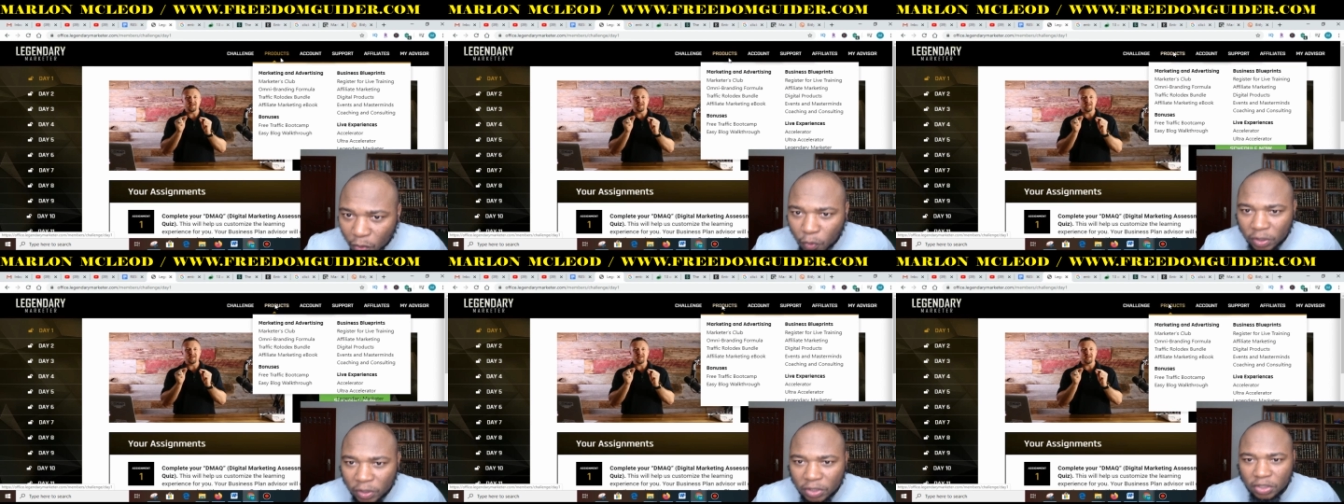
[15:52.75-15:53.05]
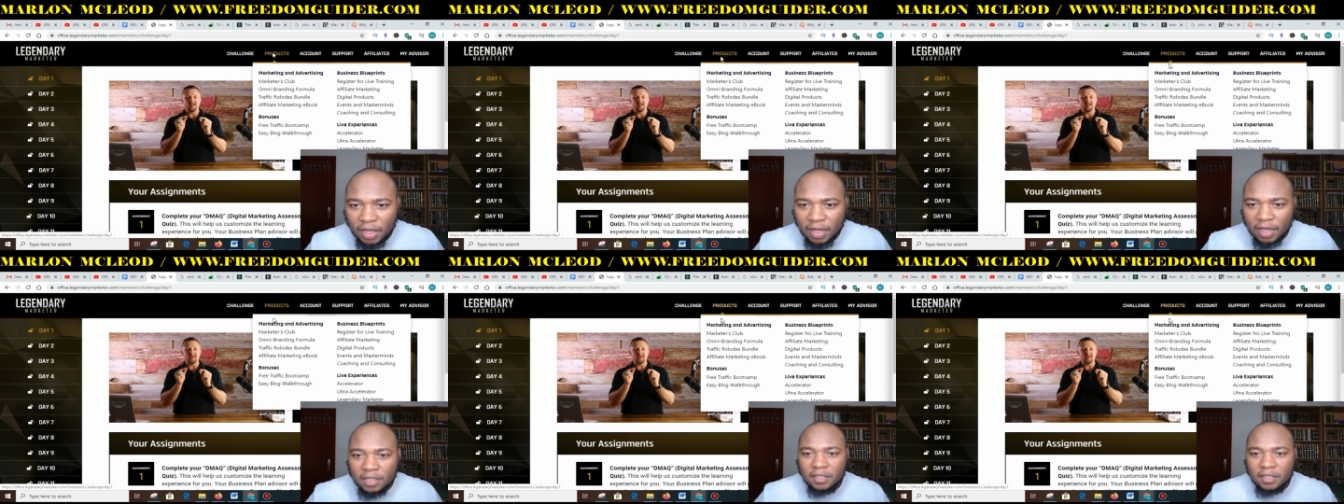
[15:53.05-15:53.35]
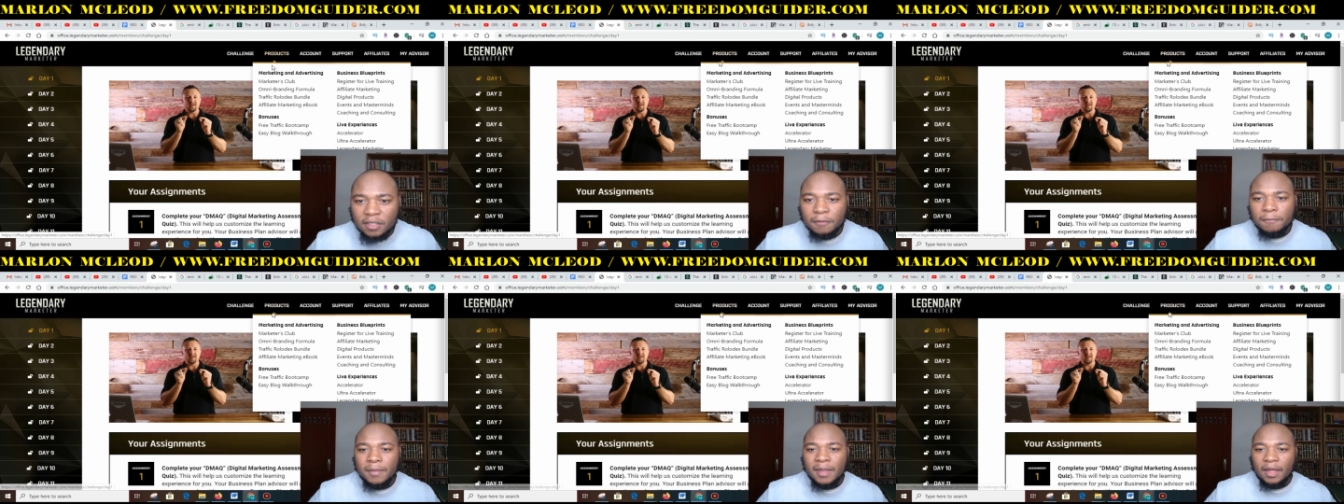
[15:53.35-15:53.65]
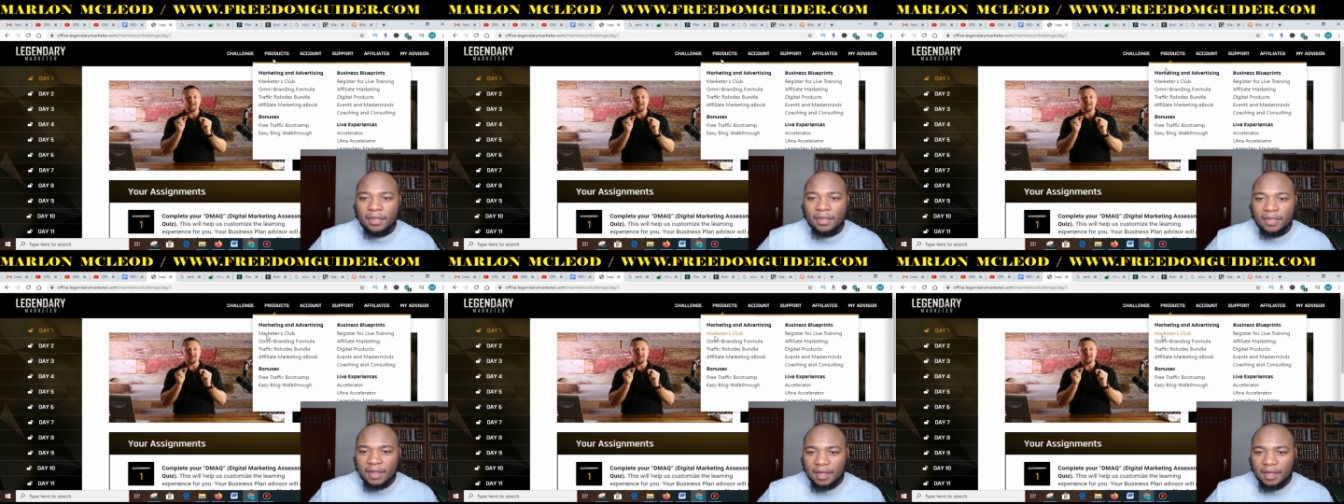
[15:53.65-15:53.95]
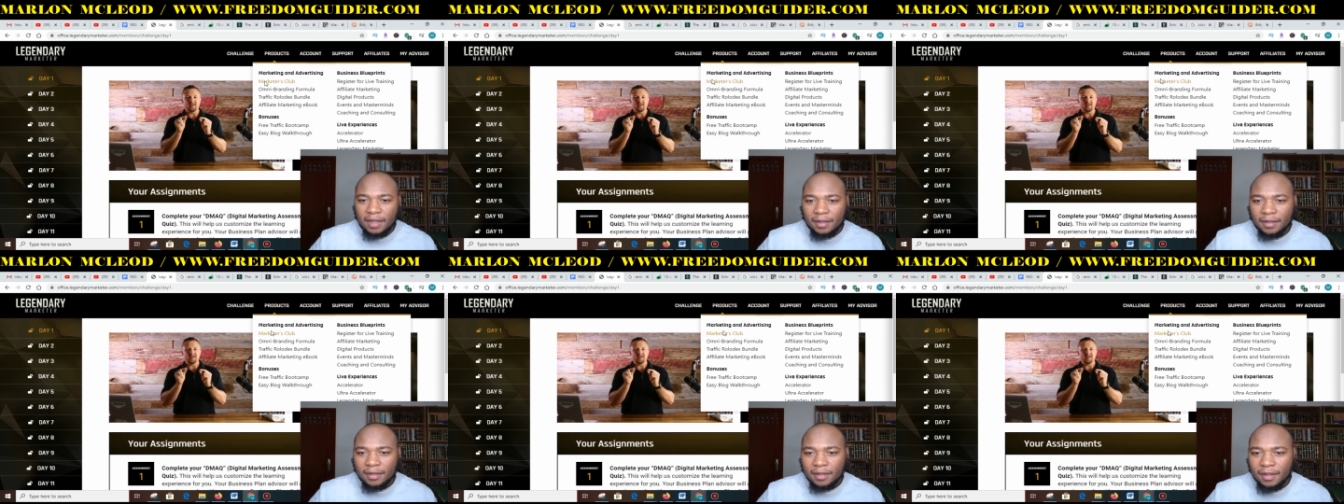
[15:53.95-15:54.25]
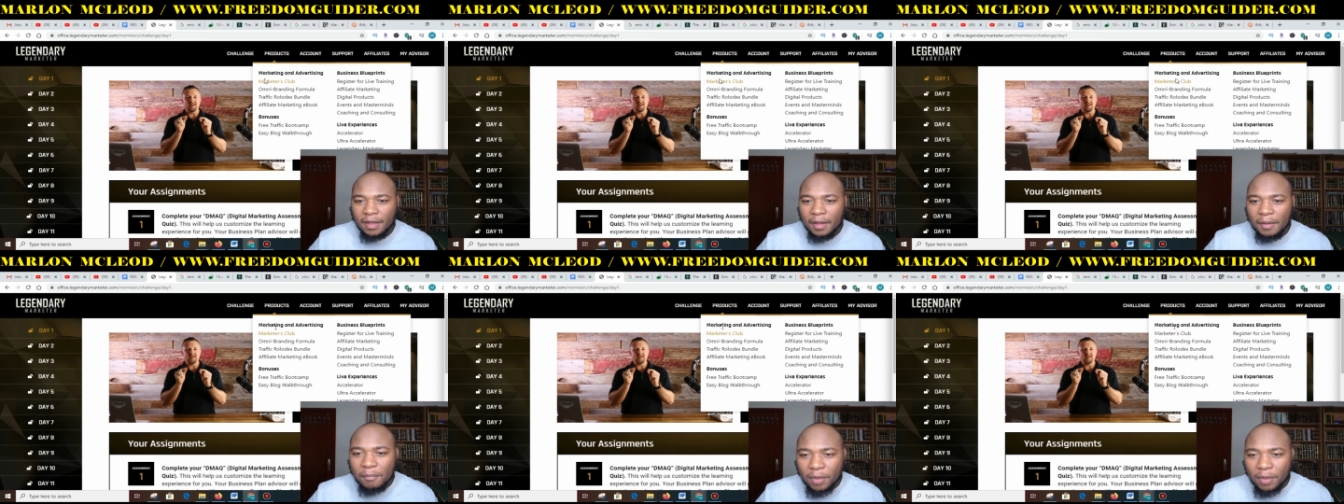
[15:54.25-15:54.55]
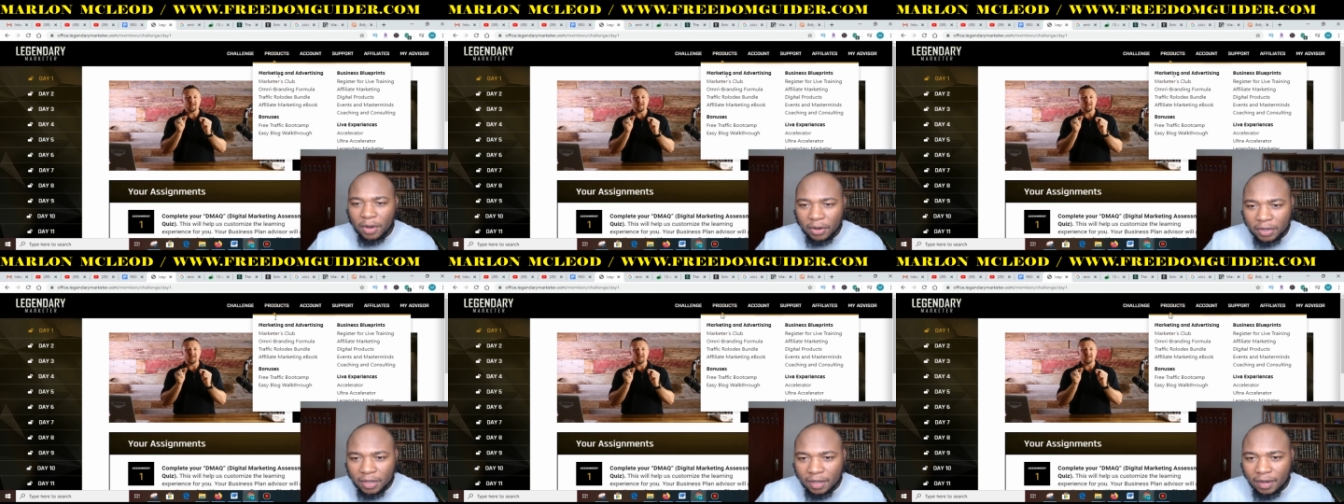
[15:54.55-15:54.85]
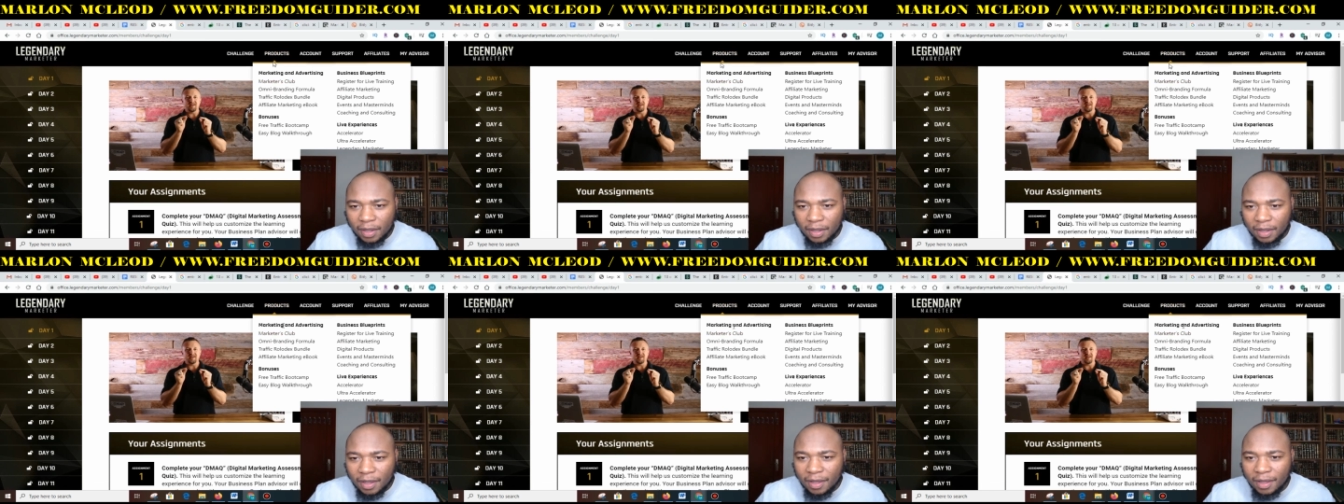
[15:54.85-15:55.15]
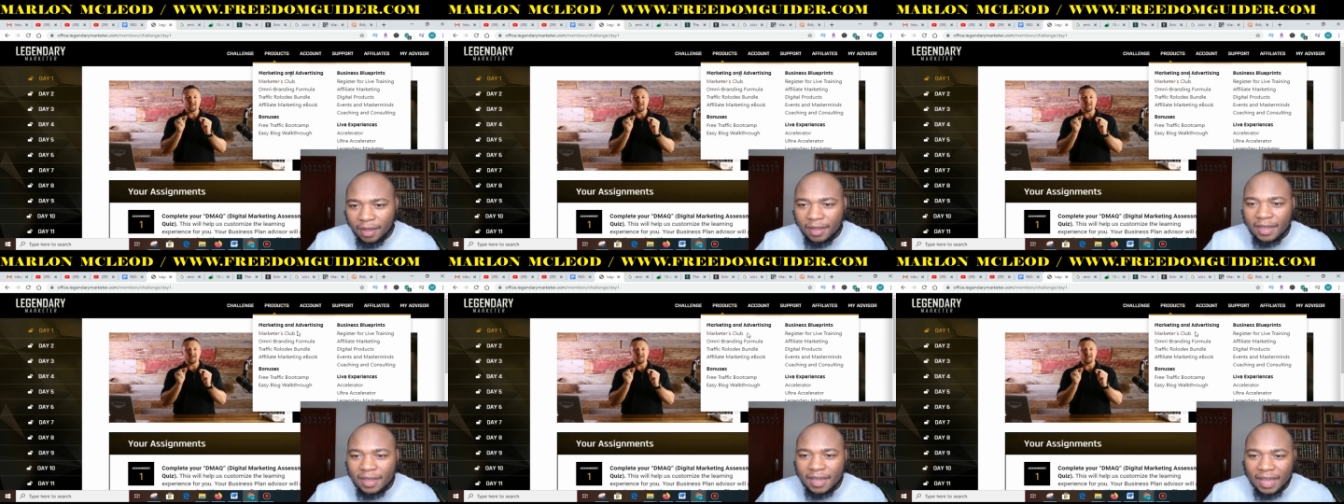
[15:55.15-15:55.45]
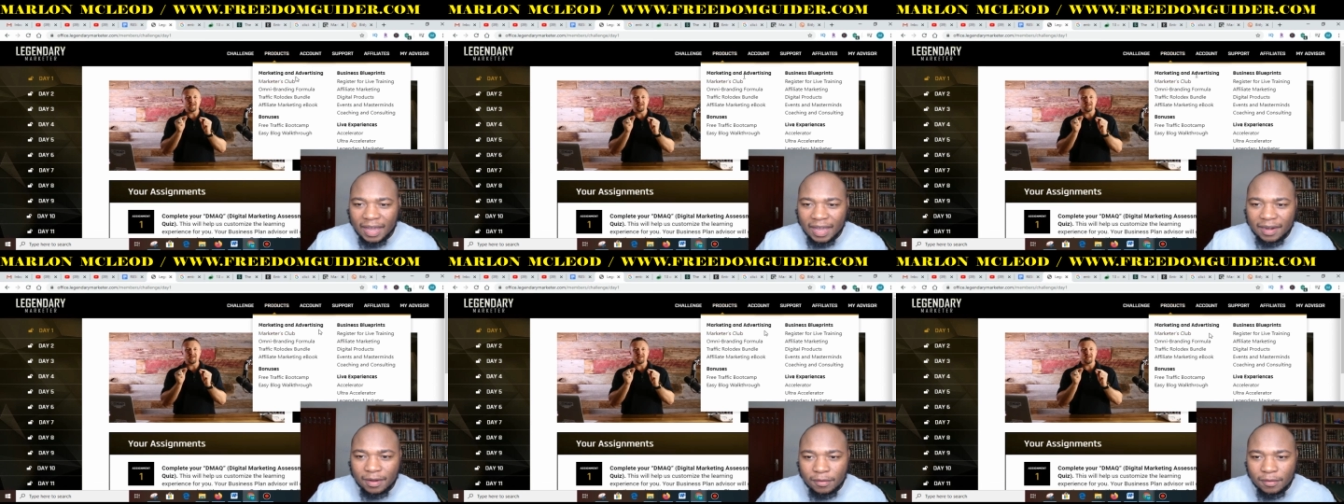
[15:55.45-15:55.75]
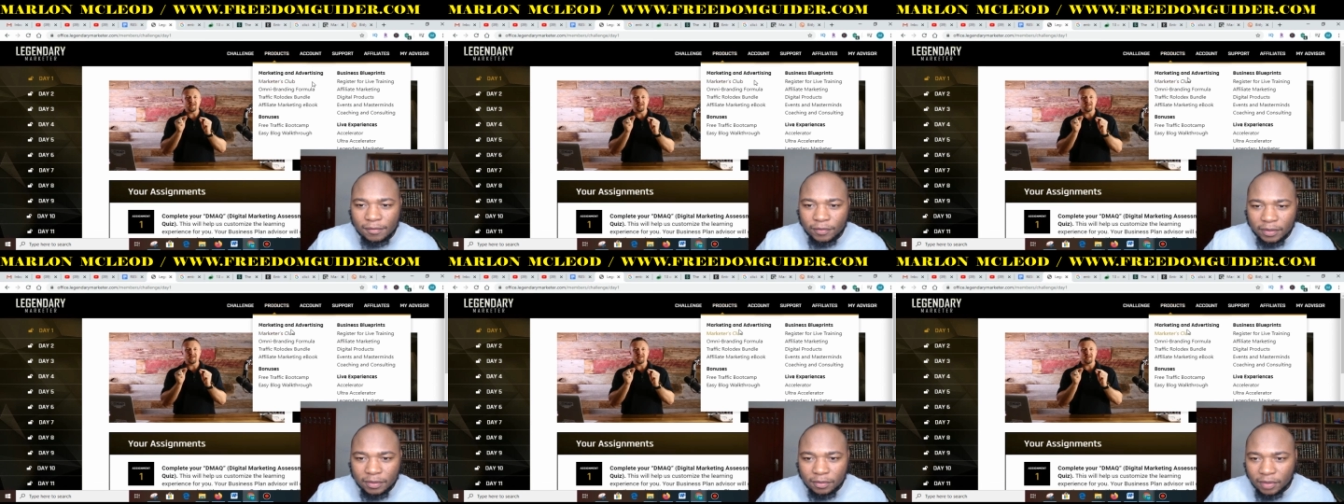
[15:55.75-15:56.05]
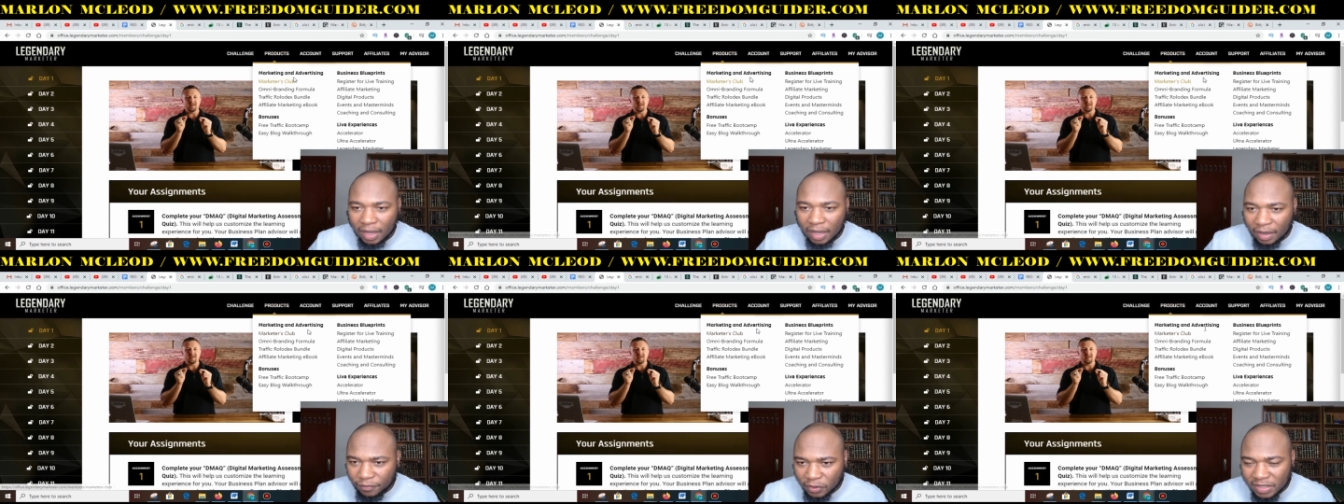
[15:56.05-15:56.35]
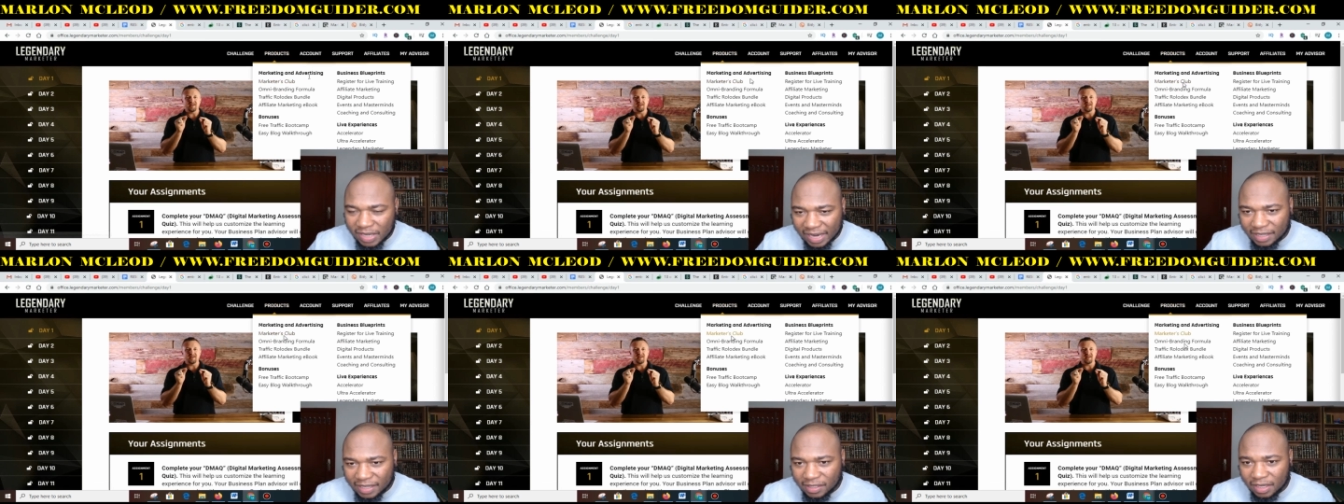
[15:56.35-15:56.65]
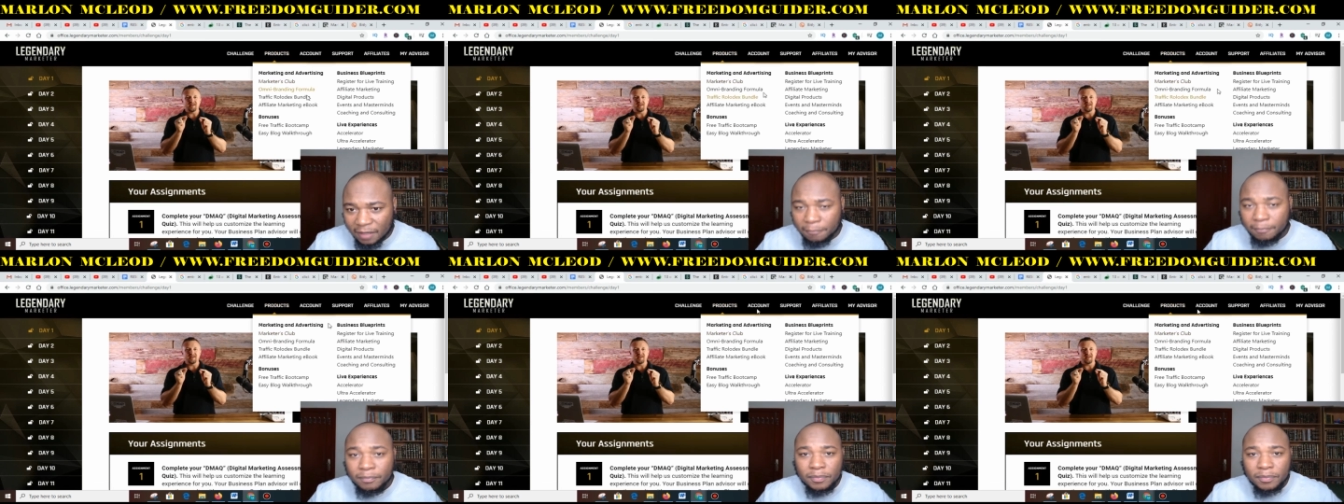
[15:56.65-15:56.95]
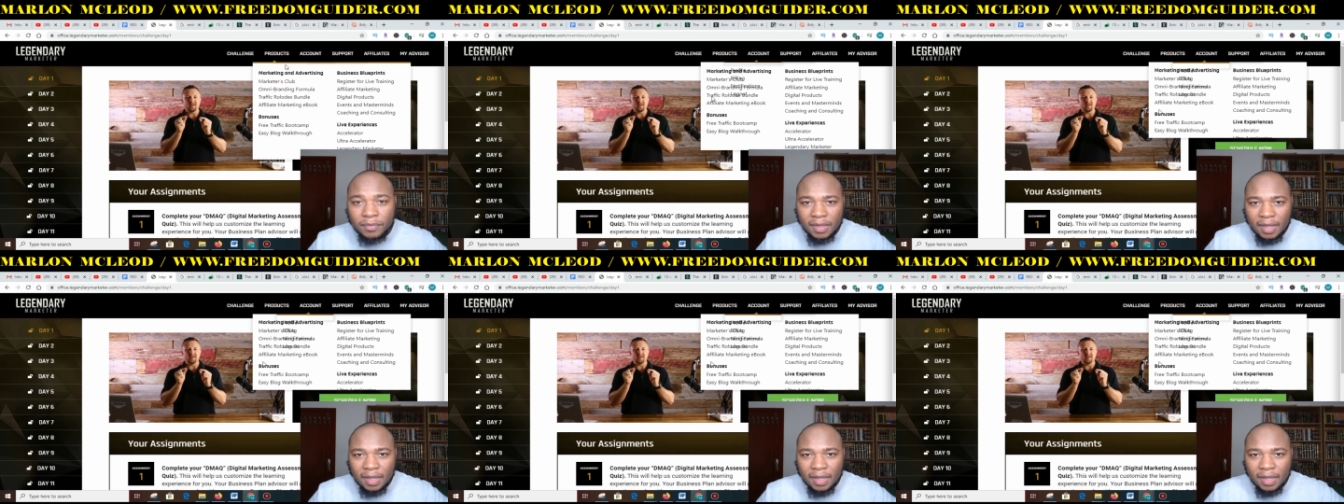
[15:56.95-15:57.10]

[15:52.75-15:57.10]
which is the marketing and advertising